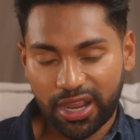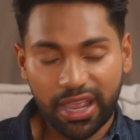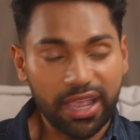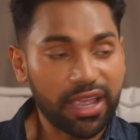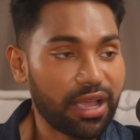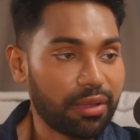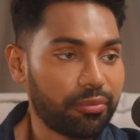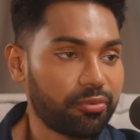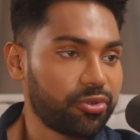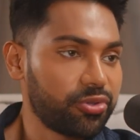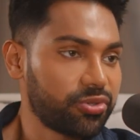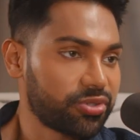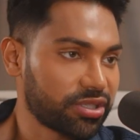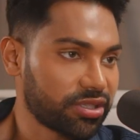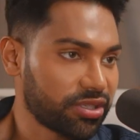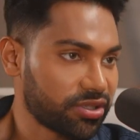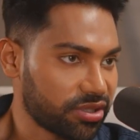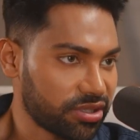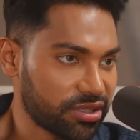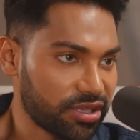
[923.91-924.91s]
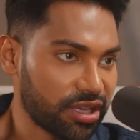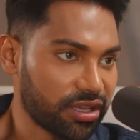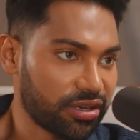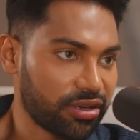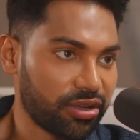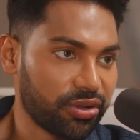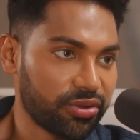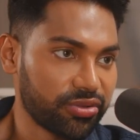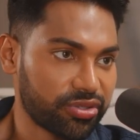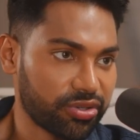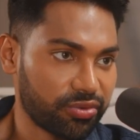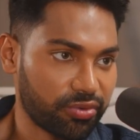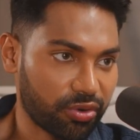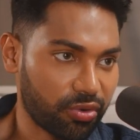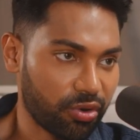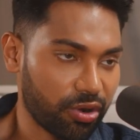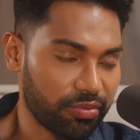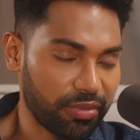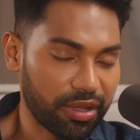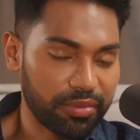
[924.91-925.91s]
hey, I'm using this to take notes and
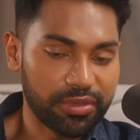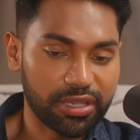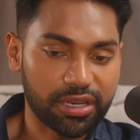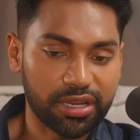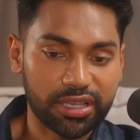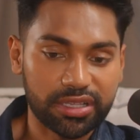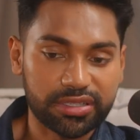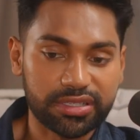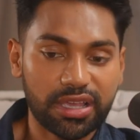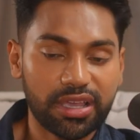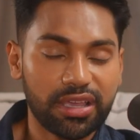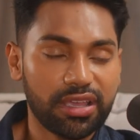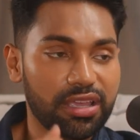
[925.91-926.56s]
record my meetings.